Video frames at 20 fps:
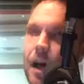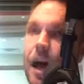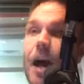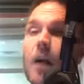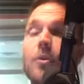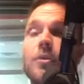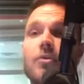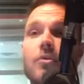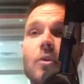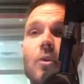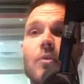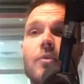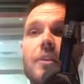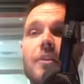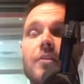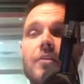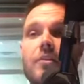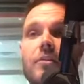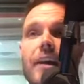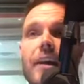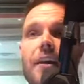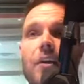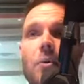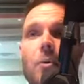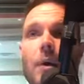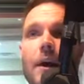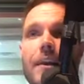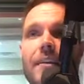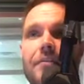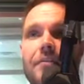I was told to stay
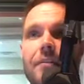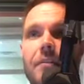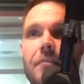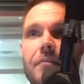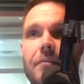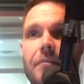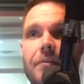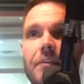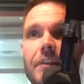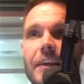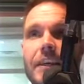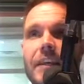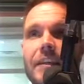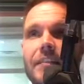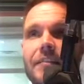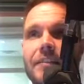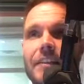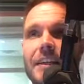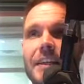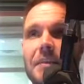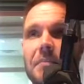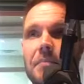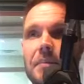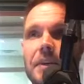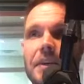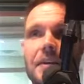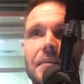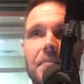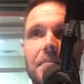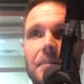away from
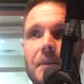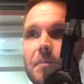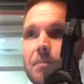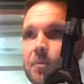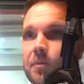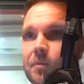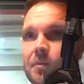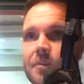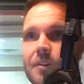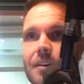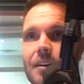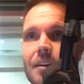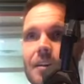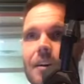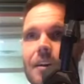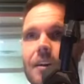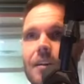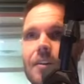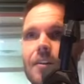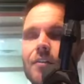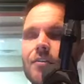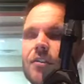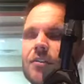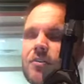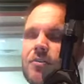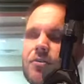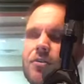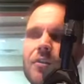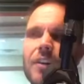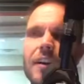VDP people. They're
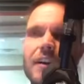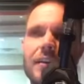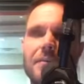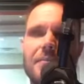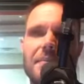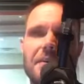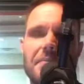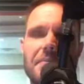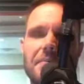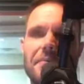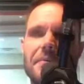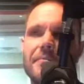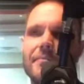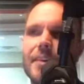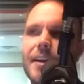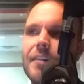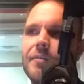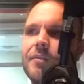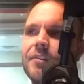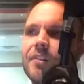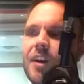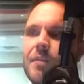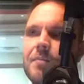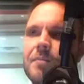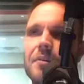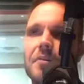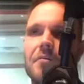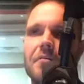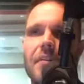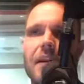just draining people. Every time
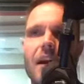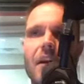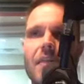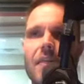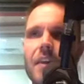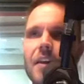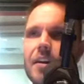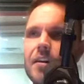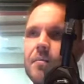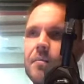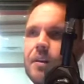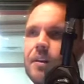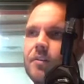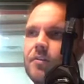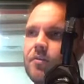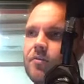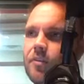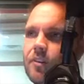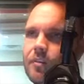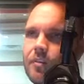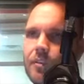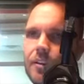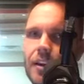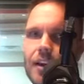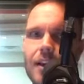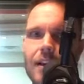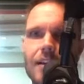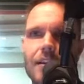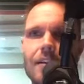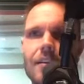you're around them, it's just
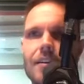like...